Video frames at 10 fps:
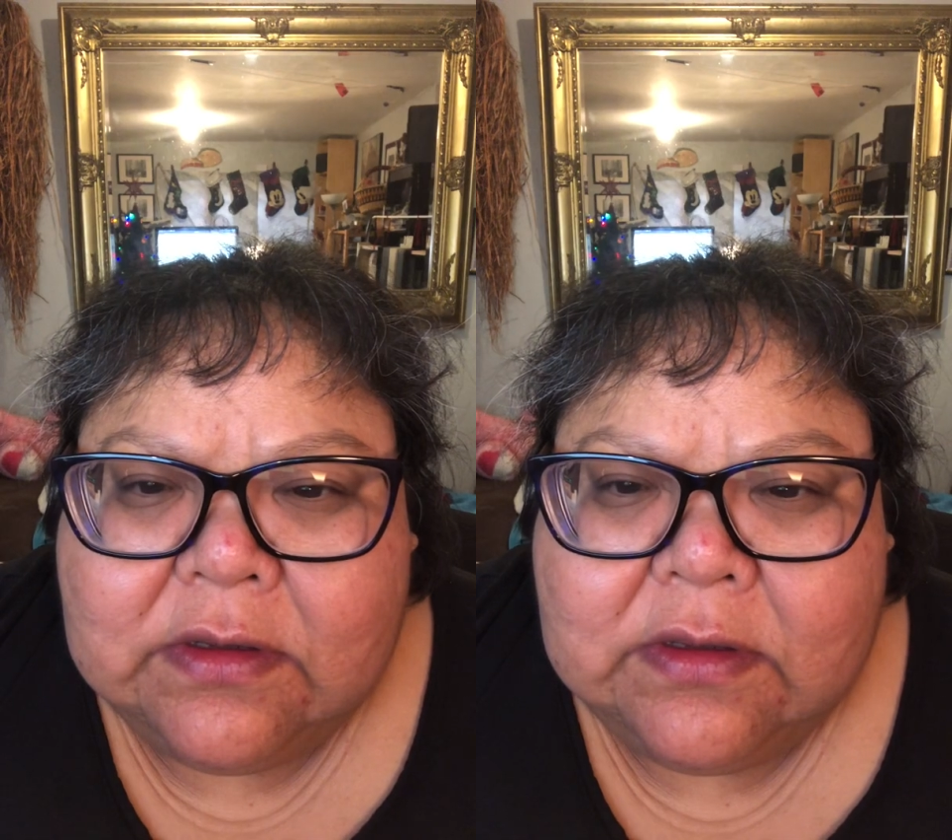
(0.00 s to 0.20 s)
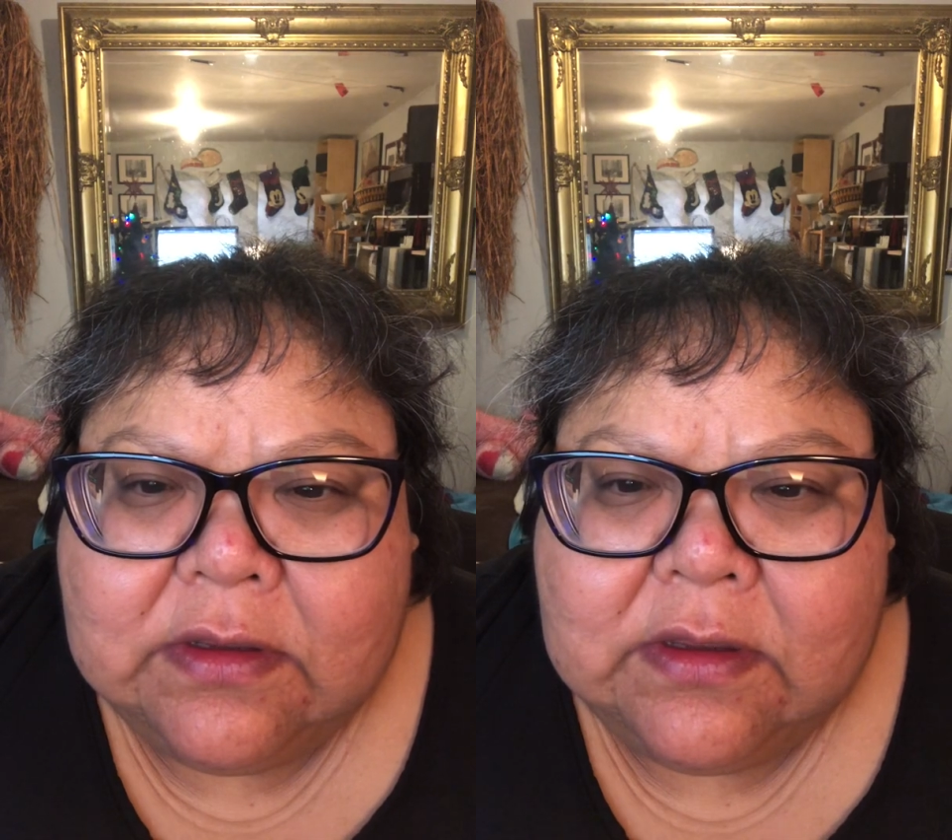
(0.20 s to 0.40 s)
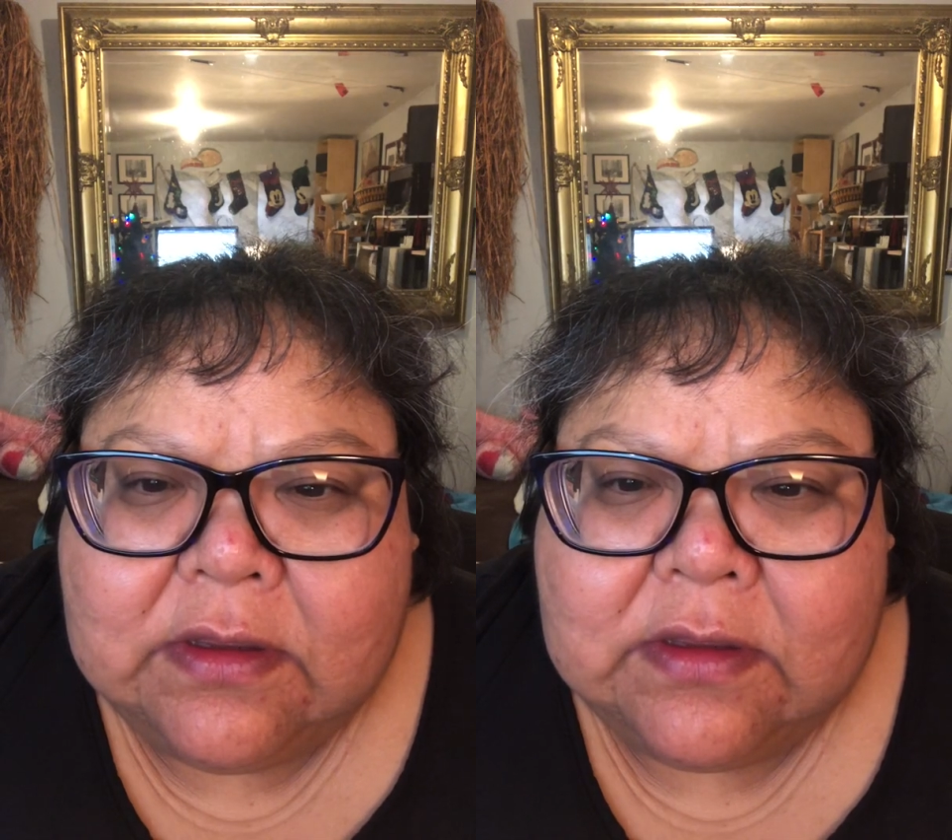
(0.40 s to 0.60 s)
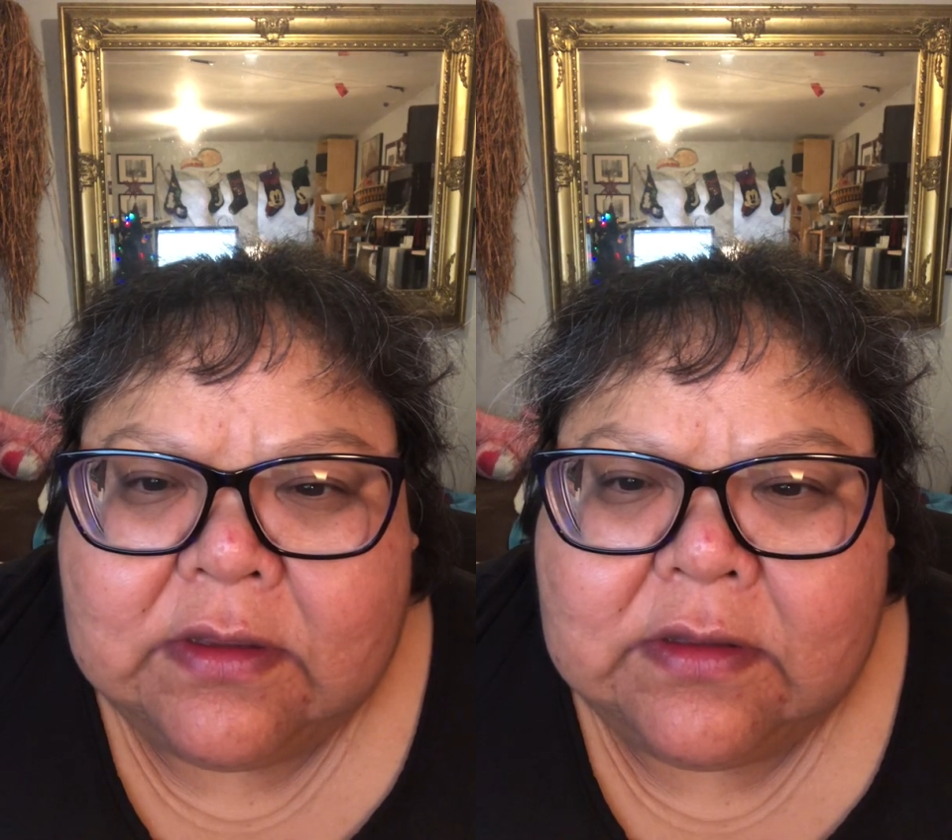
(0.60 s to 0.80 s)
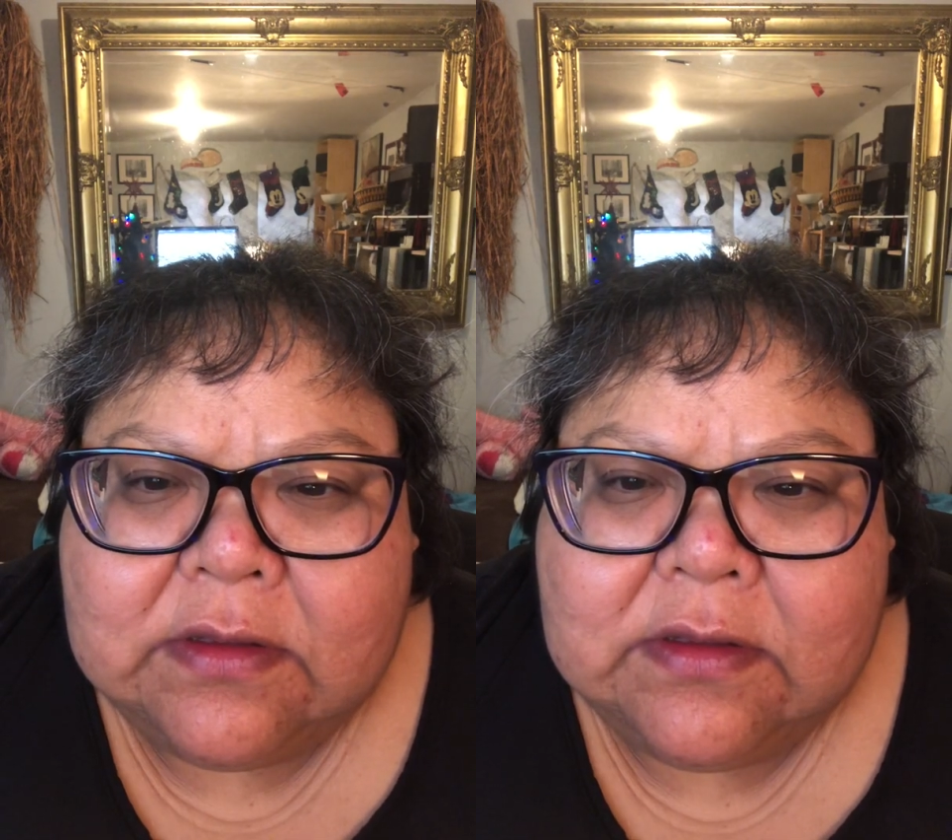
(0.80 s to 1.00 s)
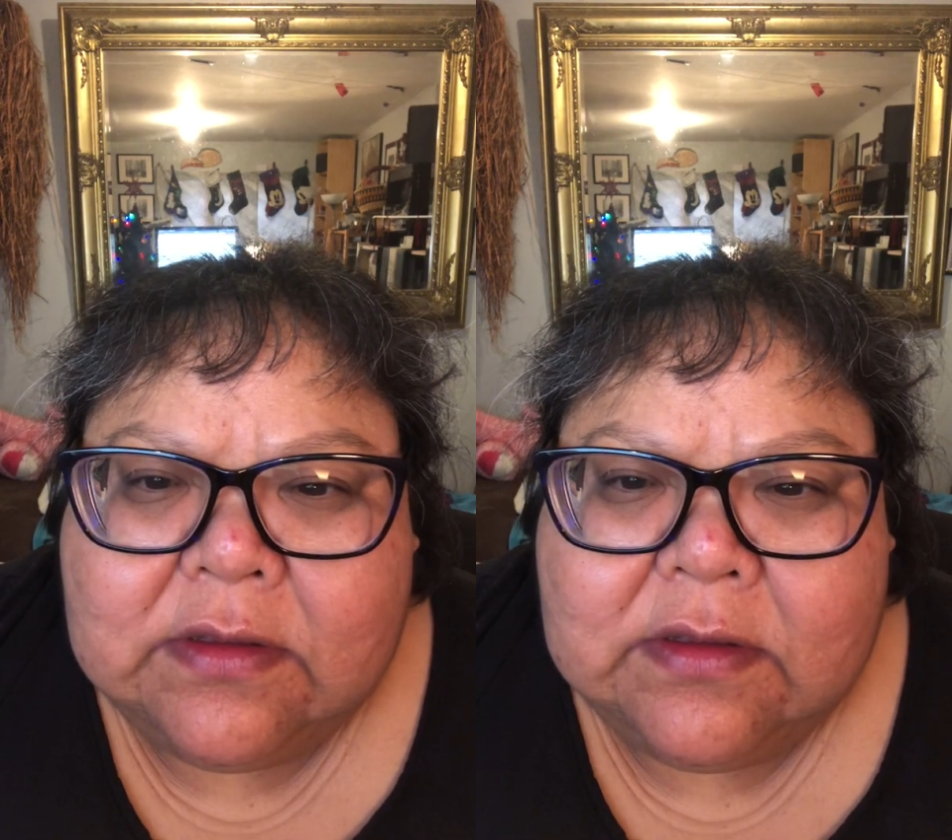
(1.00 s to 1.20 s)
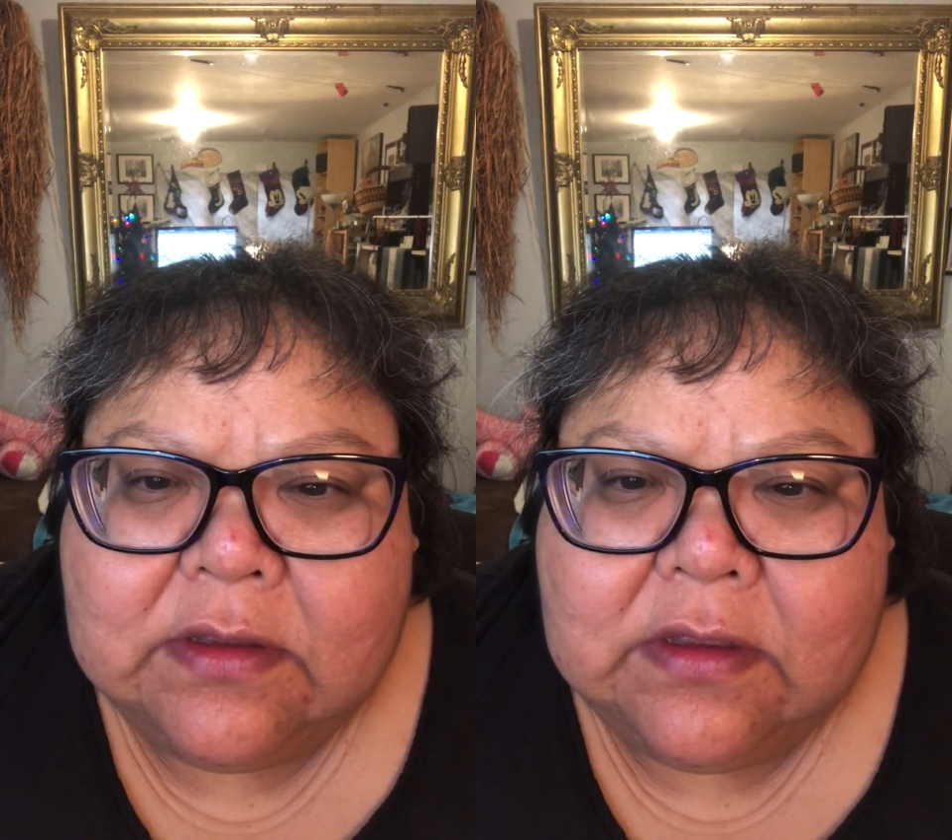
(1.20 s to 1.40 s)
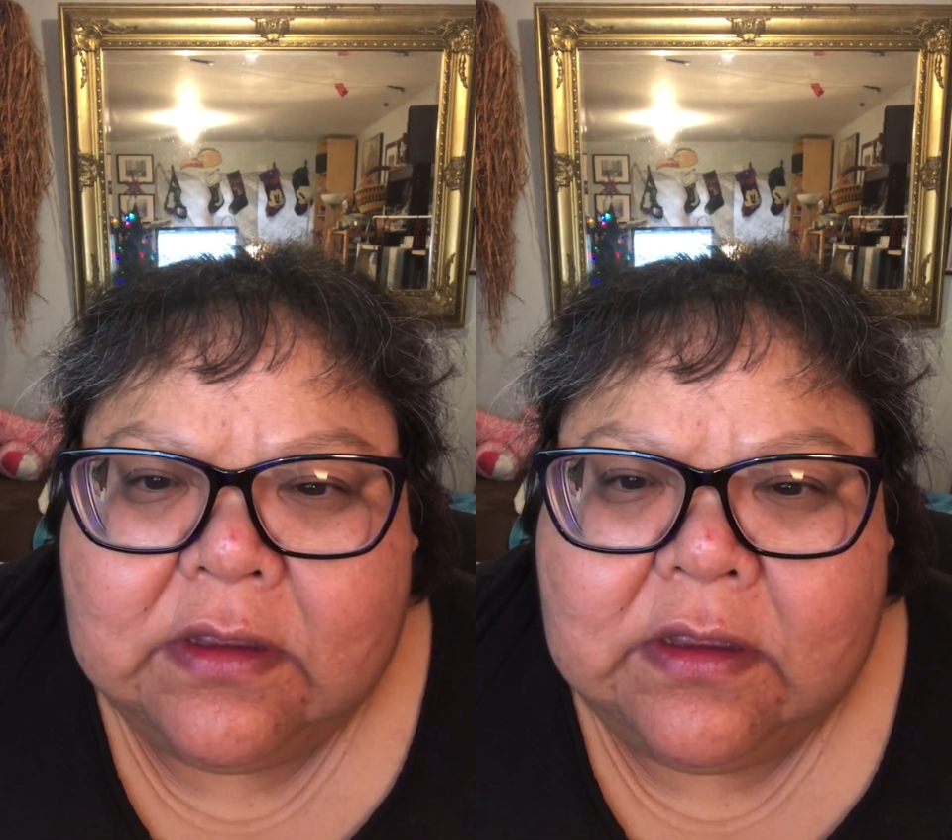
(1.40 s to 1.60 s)
And
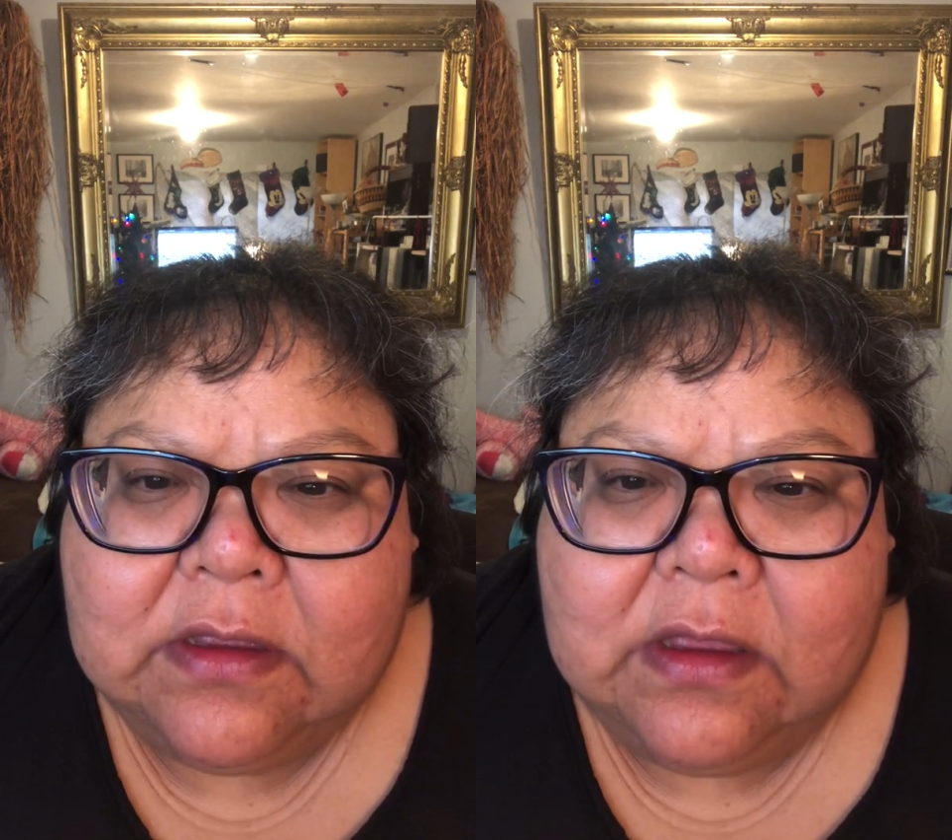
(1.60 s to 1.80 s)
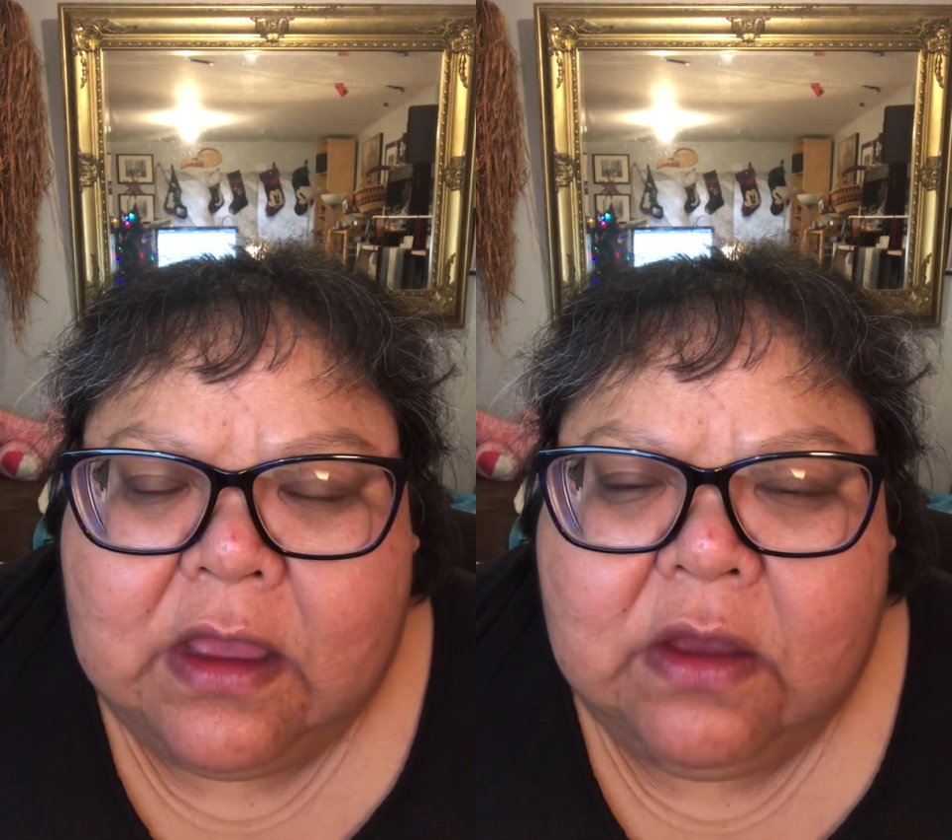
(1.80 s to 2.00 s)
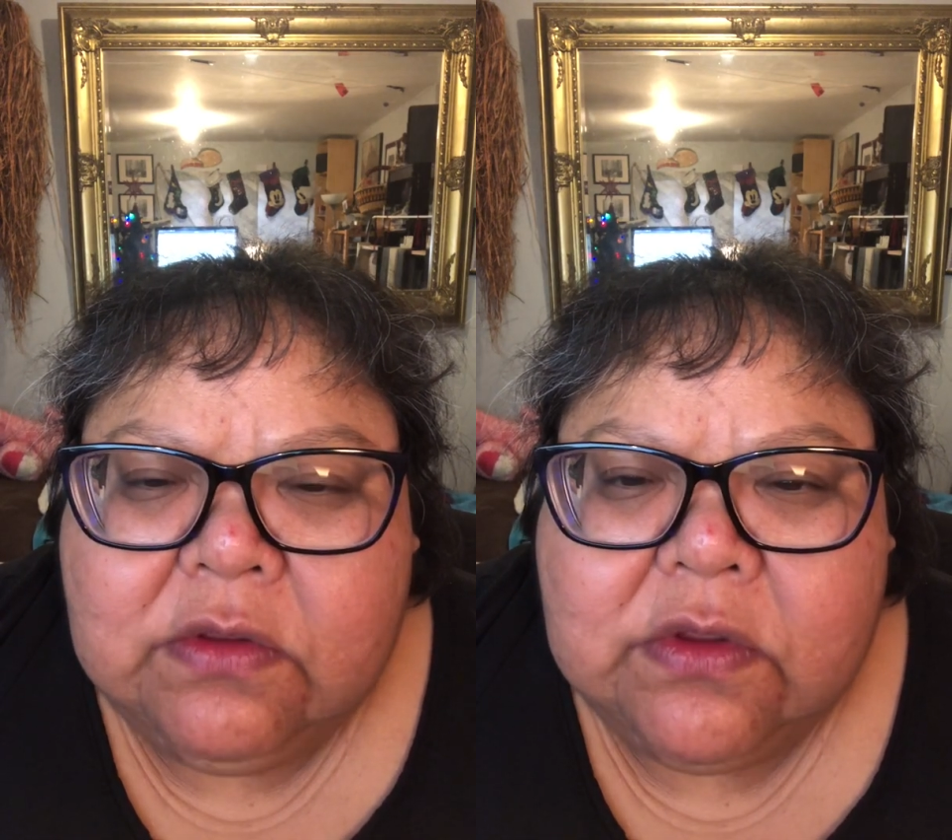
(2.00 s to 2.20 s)
how do